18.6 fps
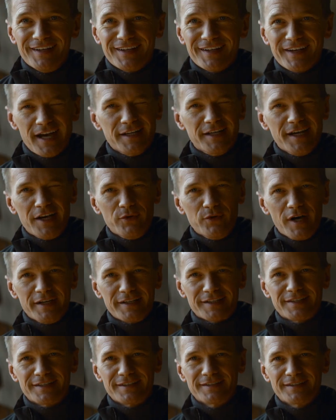how
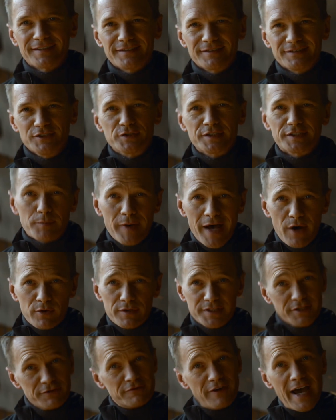exactly was Neil Patrick
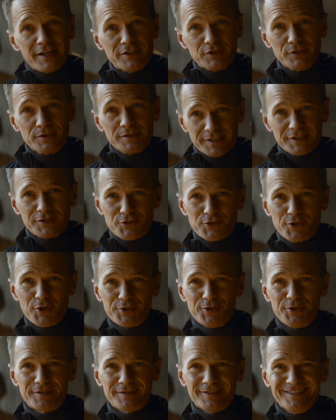Harris unable
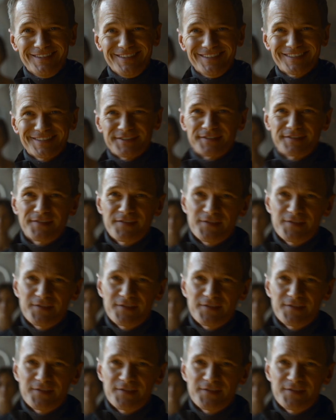to prevent this from